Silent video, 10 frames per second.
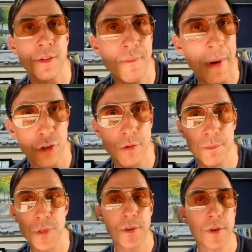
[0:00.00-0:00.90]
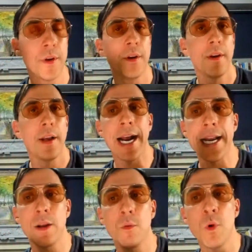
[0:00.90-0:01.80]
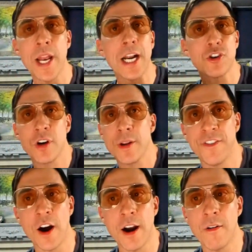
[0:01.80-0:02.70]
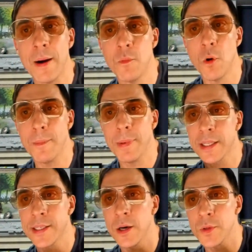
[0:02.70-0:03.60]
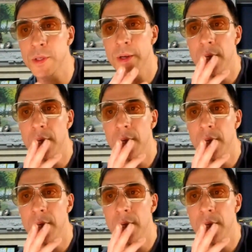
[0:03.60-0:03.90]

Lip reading: of mushrooms, and it will actually fire up white blood cells.